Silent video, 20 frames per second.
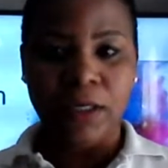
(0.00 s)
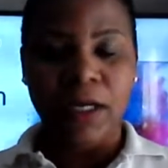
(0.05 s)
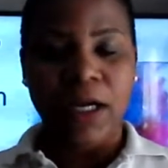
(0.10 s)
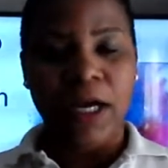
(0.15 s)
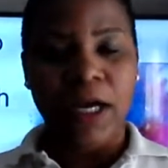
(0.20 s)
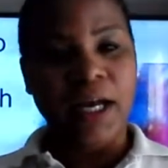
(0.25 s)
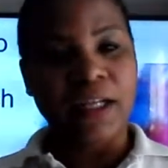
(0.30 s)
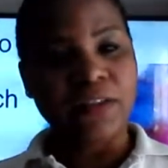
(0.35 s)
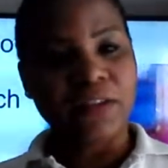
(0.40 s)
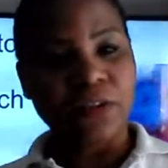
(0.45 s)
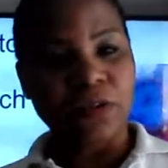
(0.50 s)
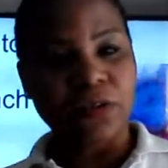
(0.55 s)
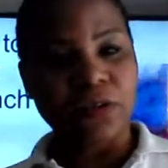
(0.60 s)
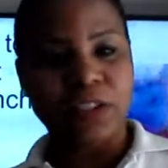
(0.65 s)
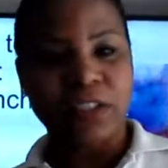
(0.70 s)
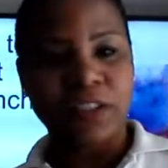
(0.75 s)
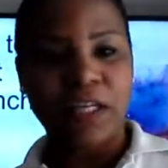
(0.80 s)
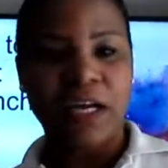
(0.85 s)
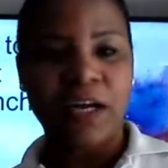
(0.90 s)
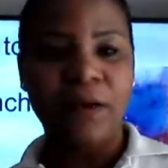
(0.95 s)
And so
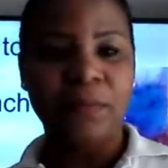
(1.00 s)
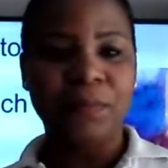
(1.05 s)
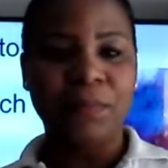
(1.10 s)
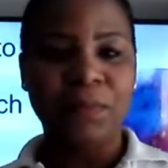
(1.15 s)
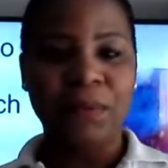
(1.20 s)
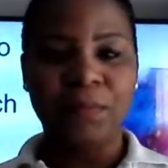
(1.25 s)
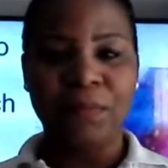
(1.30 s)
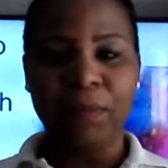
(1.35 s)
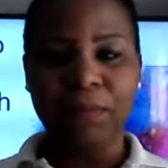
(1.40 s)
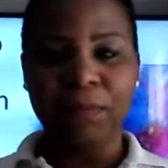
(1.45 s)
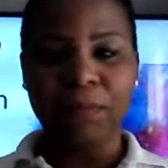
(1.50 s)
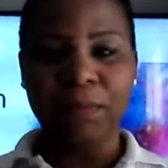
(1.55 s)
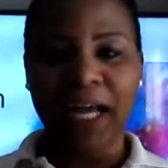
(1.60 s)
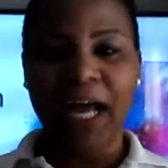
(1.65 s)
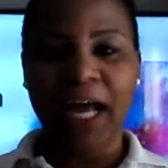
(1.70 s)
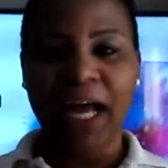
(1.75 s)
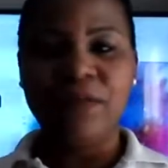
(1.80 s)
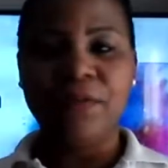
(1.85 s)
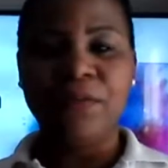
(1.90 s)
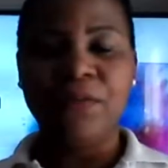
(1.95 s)
some people may have
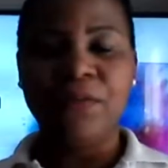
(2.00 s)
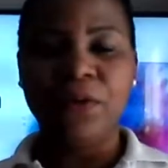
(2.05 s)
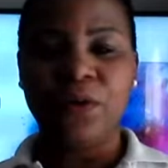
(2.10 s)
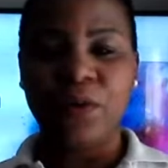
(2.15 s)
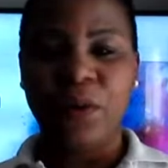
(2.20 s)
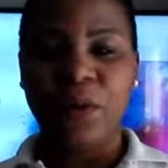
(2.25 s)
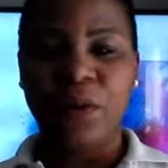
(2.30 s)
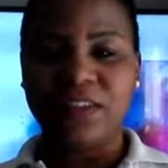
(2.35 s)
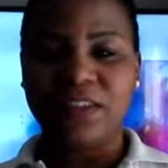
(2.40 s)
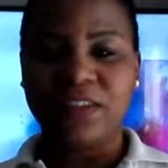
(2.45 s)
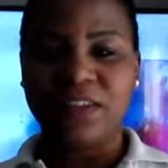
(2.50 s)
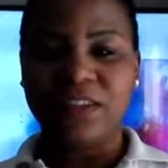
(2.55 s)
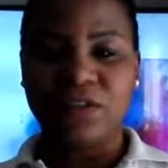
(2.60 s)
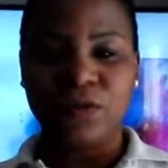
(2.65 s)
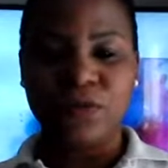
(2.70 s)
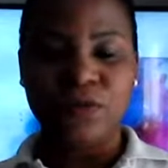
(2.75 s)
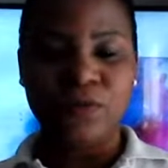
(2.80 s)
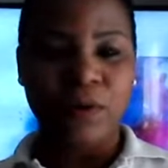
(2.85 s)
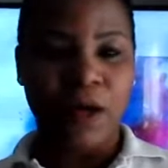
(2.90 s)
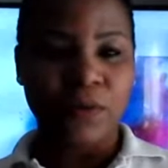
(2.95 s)
a few questions
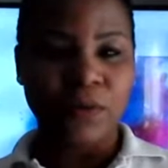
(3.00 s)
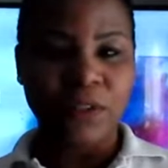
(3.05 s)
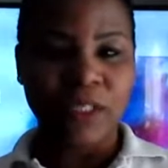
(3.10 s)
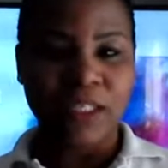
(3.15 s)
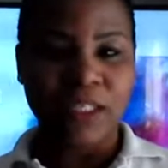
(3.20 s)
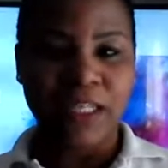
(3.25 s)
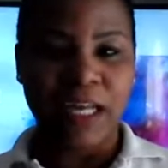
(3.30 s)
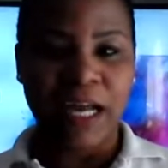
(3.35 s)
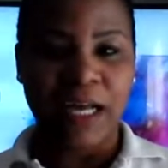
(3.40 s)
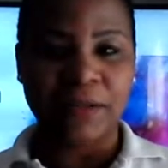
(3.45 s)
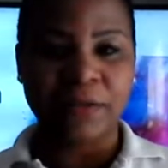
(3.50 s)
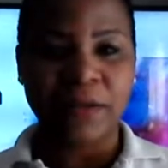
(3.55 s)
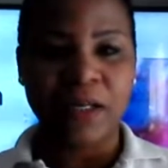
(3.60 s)
surrounding that.